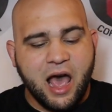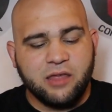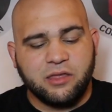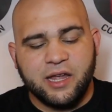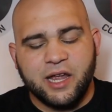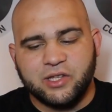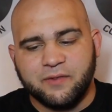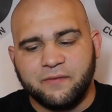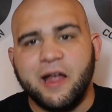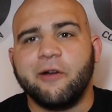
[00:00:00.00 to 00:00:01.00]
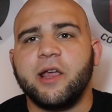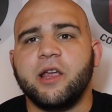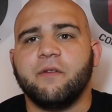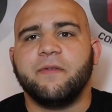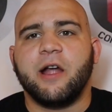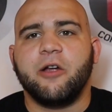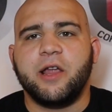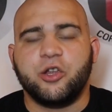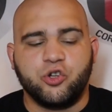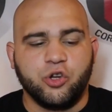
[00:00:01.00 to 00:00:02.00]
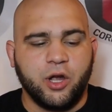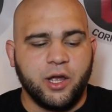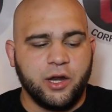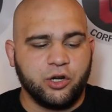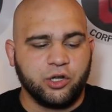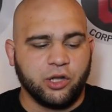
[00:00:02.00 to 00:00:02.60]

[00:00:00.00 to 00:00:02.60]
I think it's a very, very good